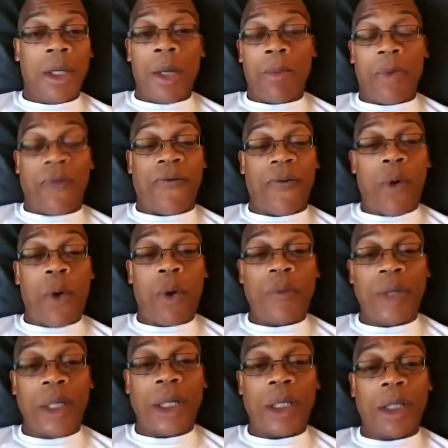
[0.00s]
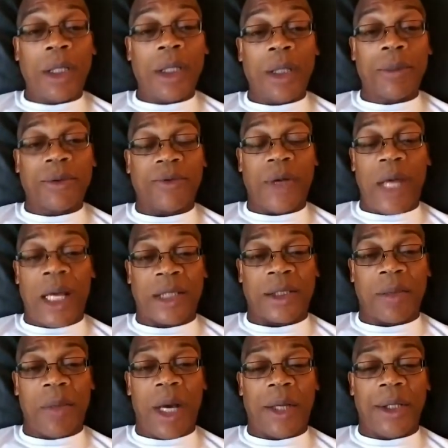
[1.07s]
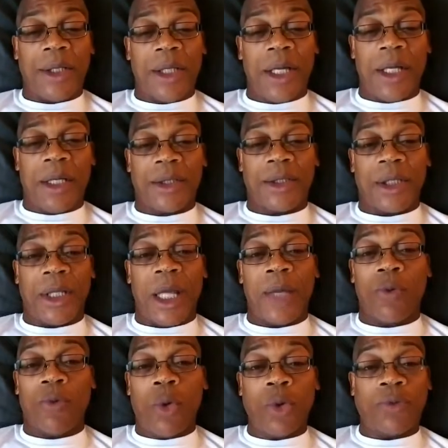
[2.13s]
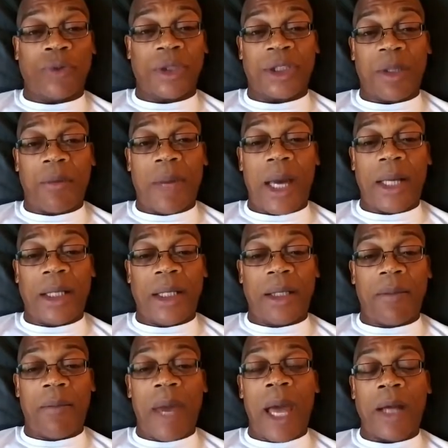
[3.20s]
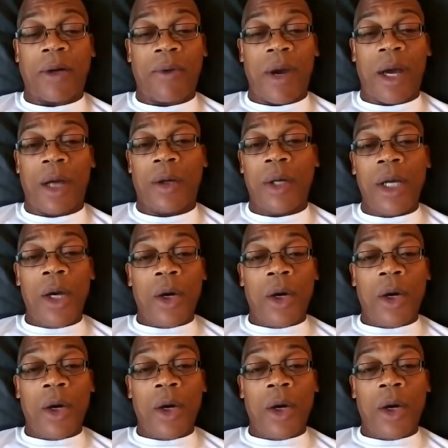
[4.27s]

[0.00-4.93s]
performed in clubs for X amount of years and they wrote to somebody in the background,